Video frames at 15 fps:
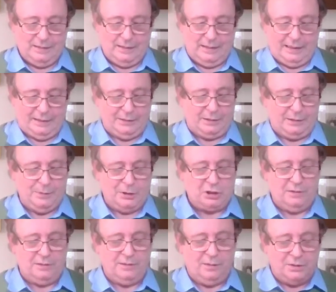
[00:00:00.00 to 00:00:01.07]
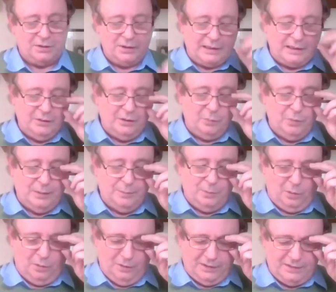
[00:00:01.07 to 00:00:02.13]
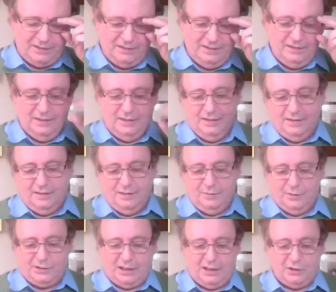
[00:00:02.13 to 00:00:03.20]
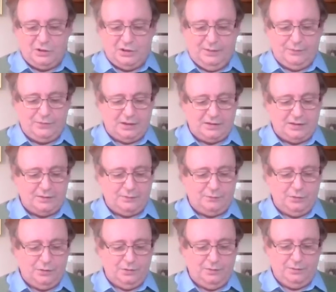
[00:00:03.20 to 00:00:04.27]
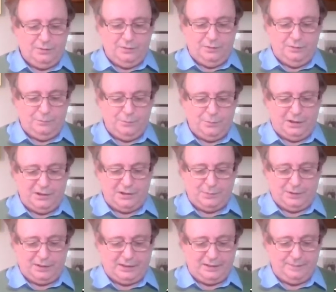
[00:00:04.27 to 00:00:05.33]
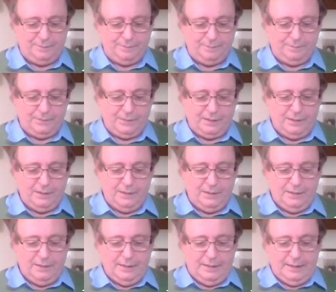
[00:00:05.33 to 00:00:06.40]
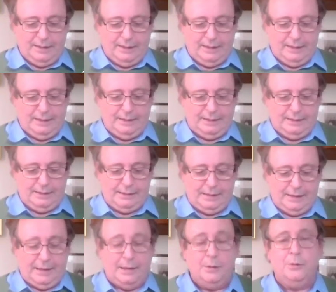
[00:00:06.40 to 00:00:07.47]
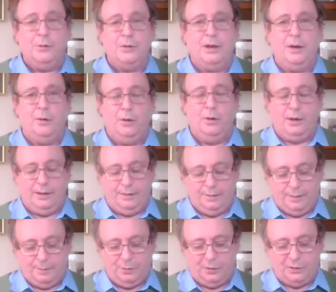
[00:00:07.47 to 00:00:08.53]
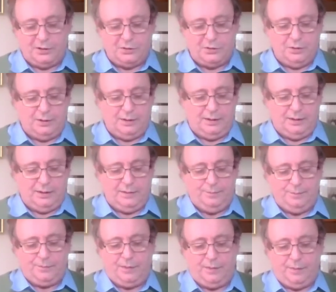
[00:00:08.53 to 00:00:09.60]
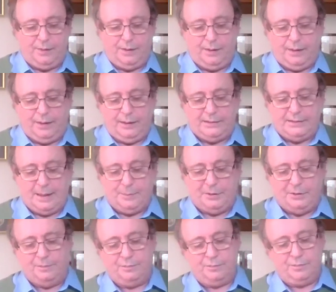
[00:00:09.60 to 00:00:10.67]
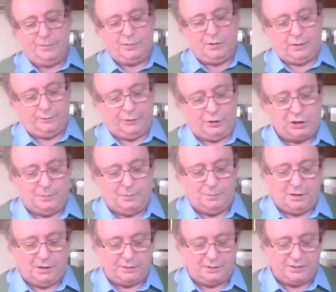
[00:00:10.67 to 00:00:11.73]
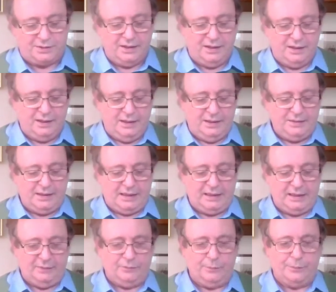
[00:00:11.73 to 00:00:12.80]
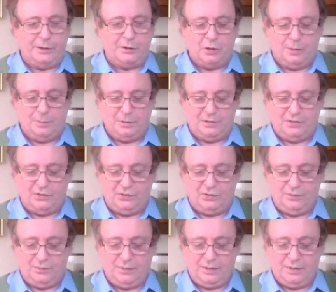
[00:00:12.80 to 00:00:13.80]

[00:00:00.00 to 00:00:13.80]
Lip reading: And the Commission also included William Hoyt, retired Chief Justice of New Brunswick, who was appointed to examine controversial murders dating from the Troubles.